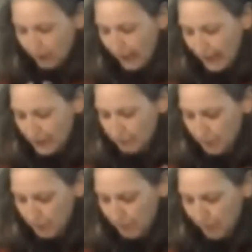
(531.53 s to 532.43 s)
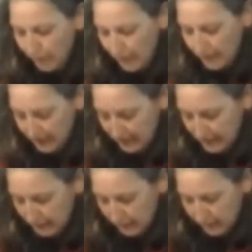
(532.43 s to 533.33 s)
had the Burial Acts
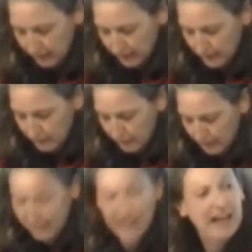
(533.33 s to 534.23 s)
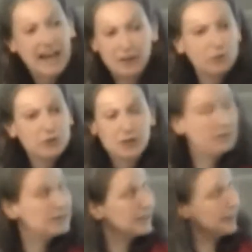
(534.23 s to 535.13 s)
expanding that space, and also
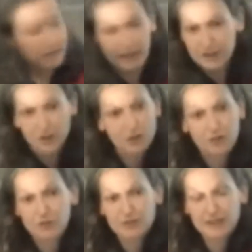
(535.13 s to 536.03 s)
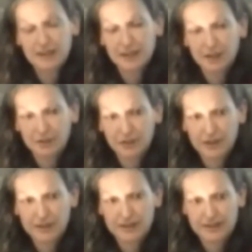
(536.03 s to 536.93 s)
still, as you go through the second half of the
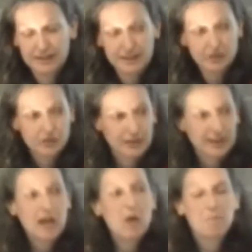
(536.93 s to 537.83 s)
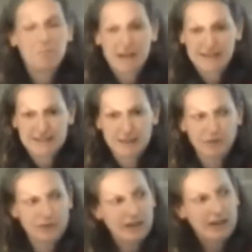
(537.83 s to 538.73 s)
19th century,
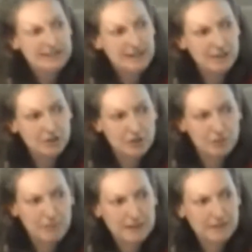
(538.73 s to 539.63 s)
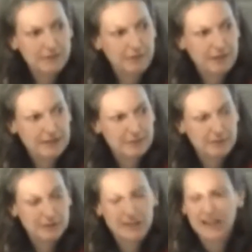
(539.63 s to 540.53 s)
massive attention, massive
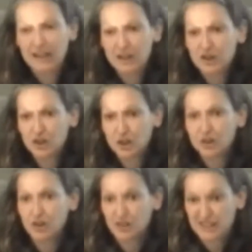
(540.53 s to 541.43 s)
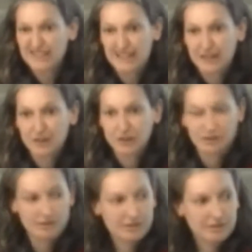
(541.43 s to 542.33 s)
investment in churchyard
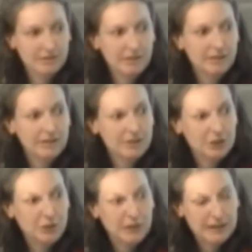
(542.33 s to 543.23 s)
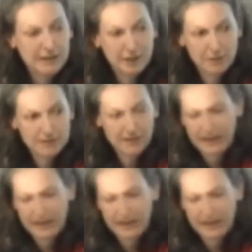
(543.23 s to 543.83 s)
extensions. There's a new act that comes out in